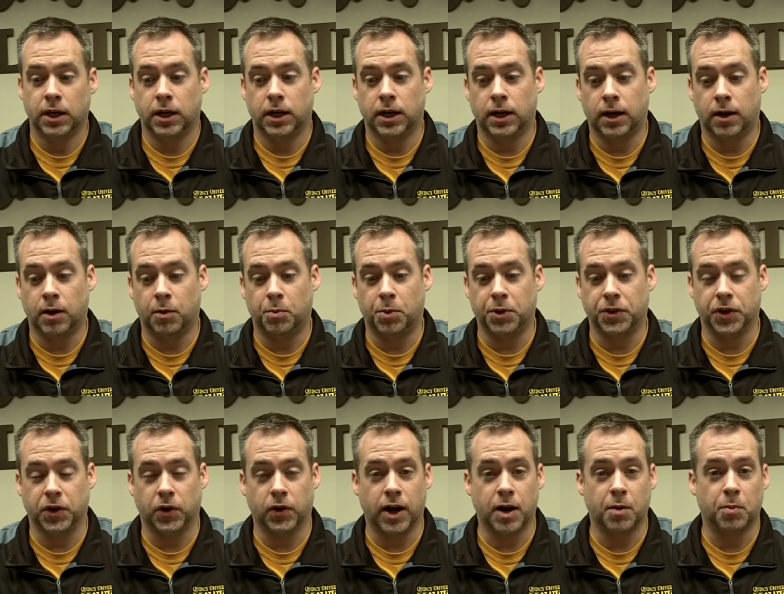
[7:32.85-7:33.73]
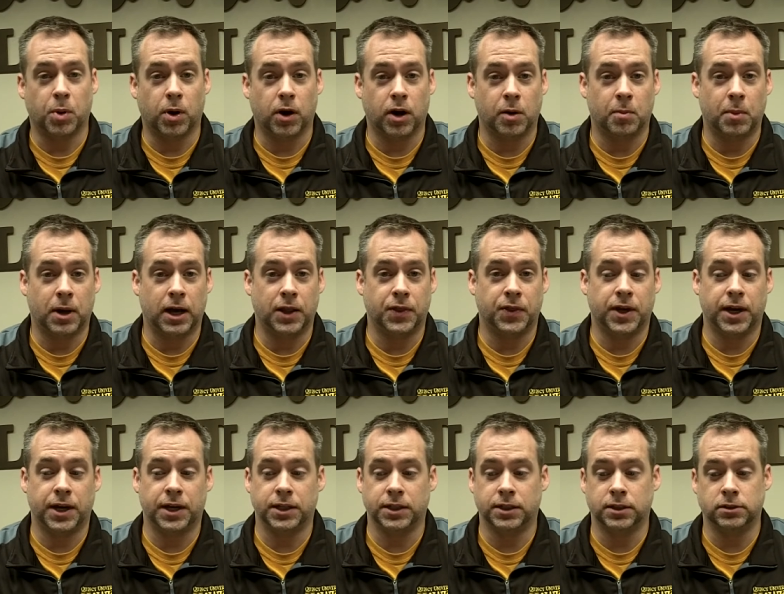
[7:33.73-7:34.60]
Uh, but the great part about
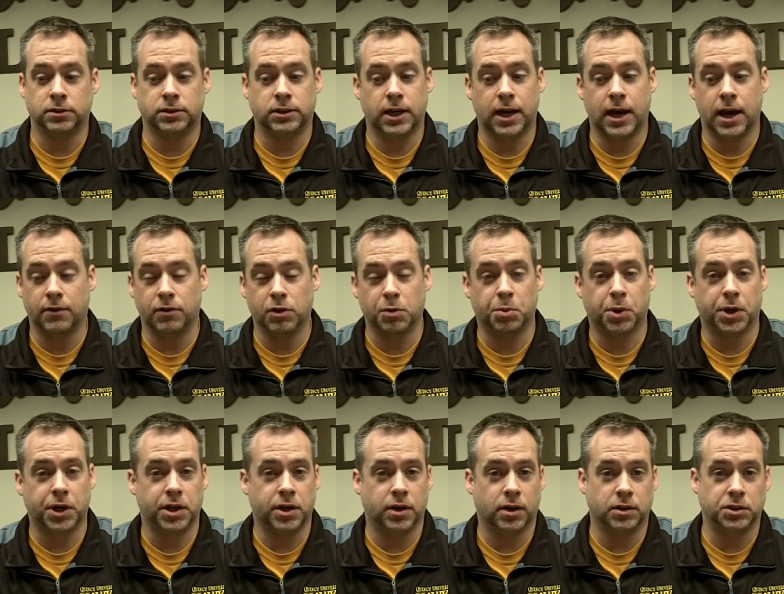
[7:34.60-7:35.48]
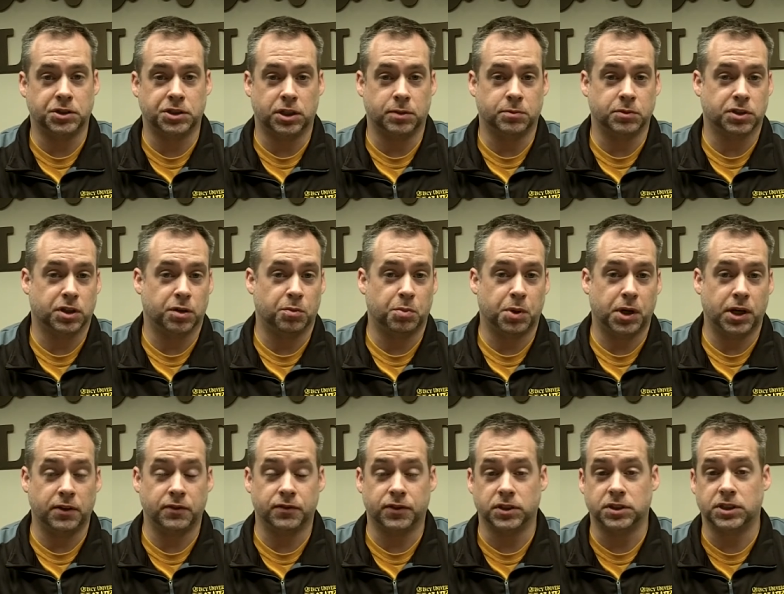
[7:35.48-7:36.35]
that is everybody in our gyms
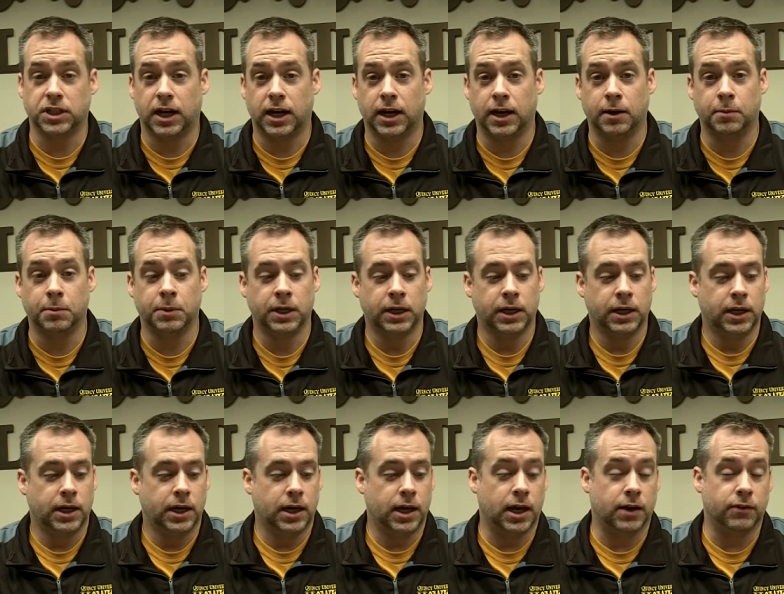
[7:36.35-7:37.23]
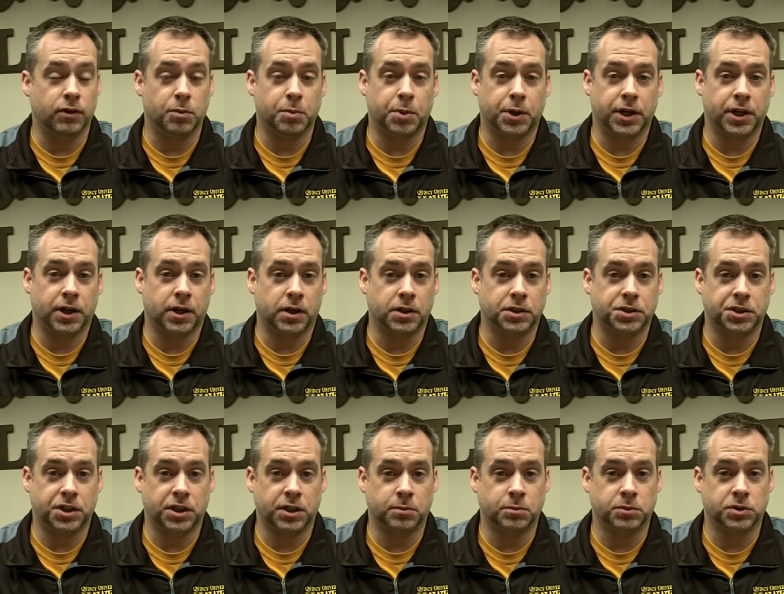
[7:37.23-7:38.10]
competing for time. Everybody in our
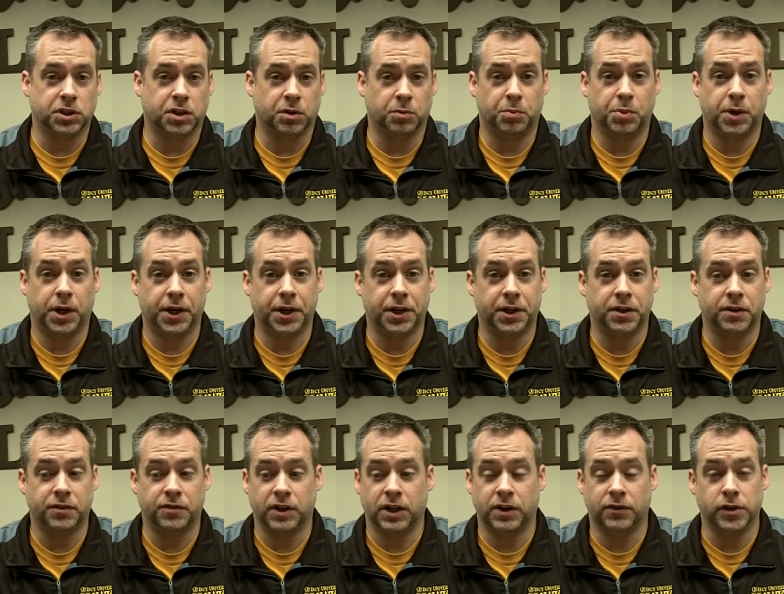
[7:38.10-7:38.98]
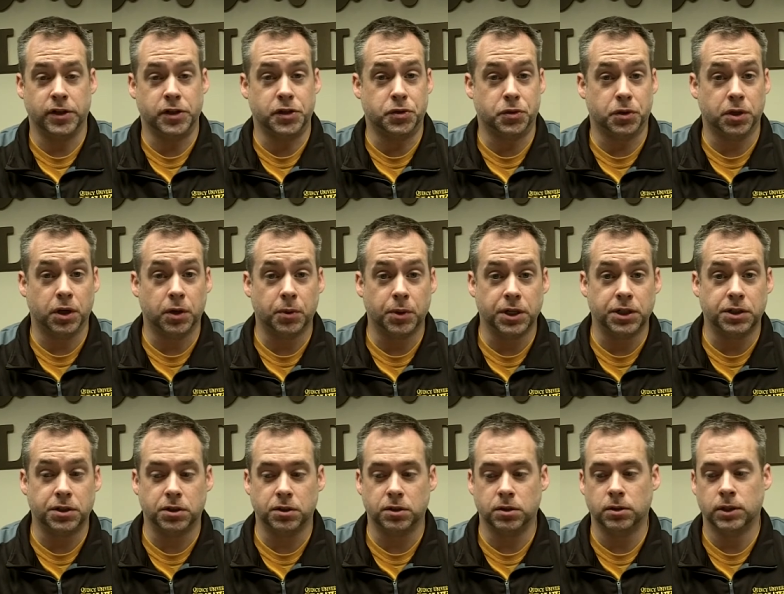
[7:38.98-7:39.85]
gyms competitive in every drill we
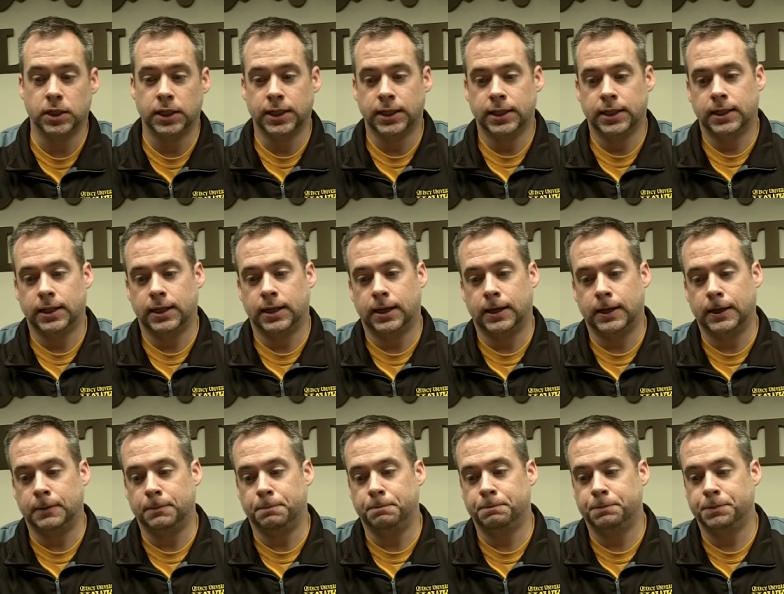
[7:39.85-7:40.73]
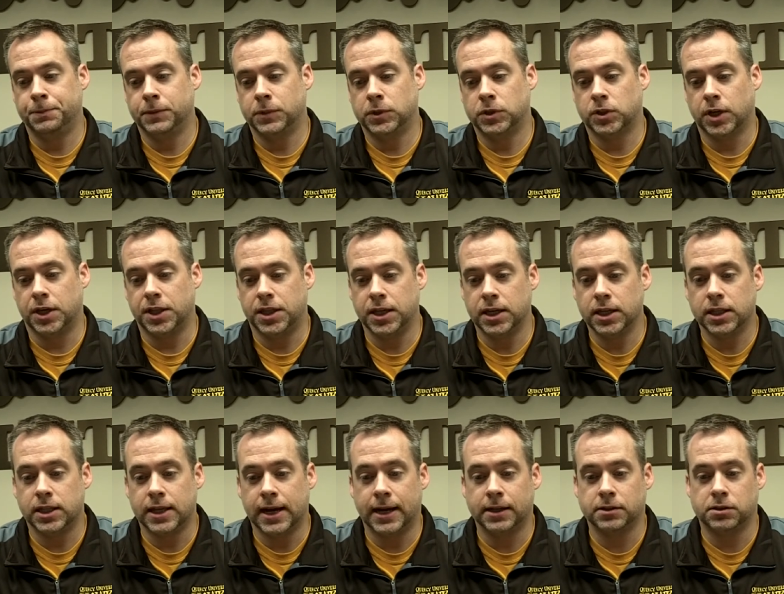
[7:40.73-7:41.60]
do. Um, so I
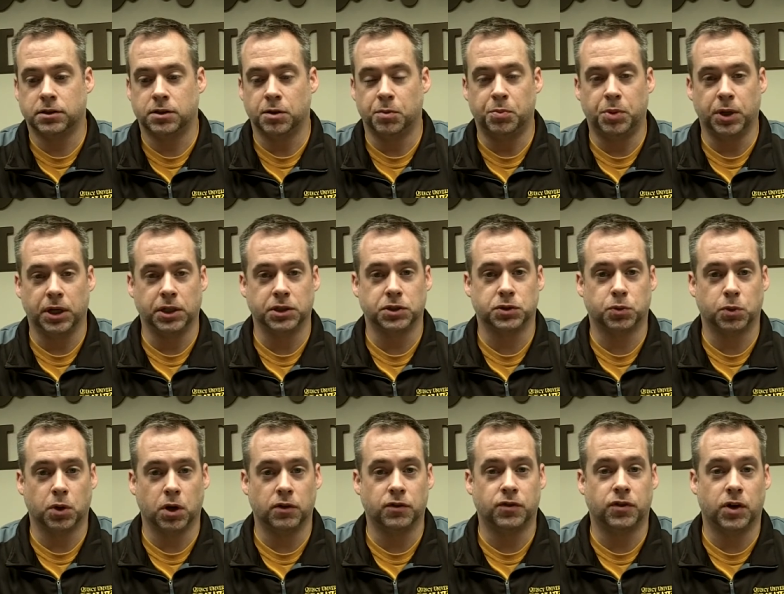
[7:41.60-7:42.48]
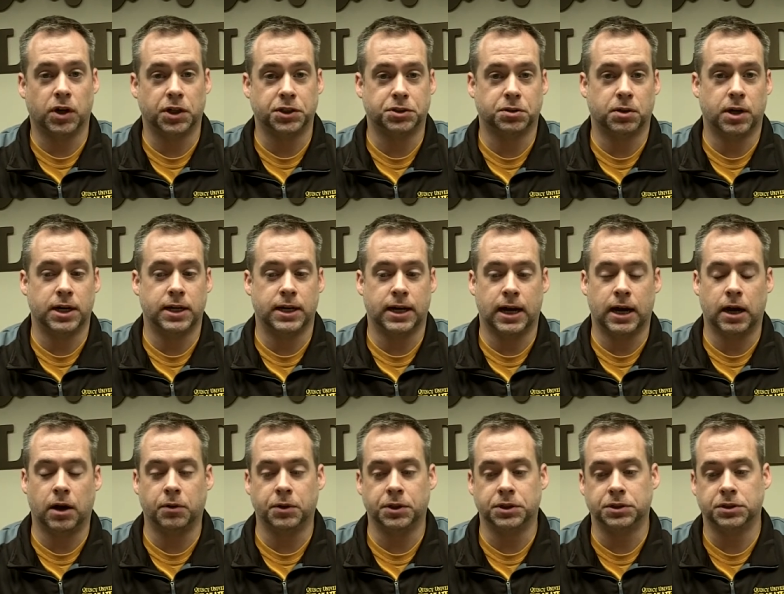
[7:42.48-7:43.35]
think that's the biggest word for us right
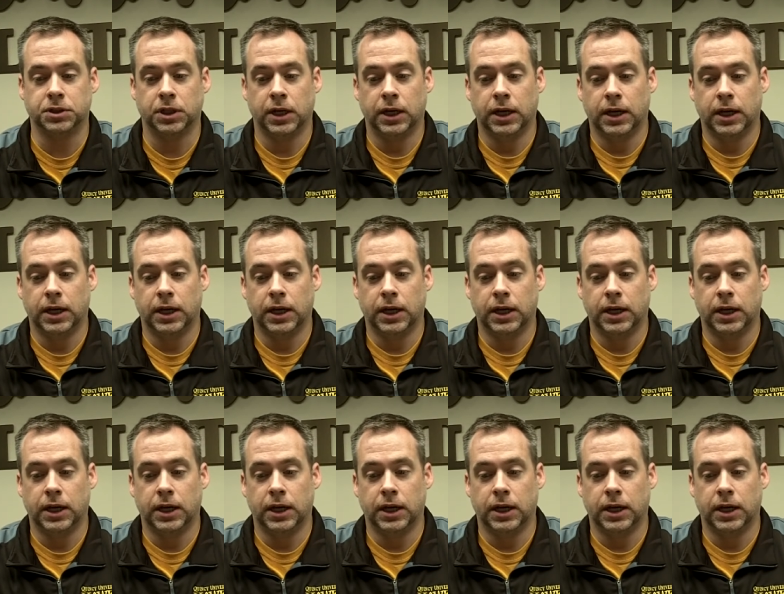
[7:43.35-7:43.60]
now is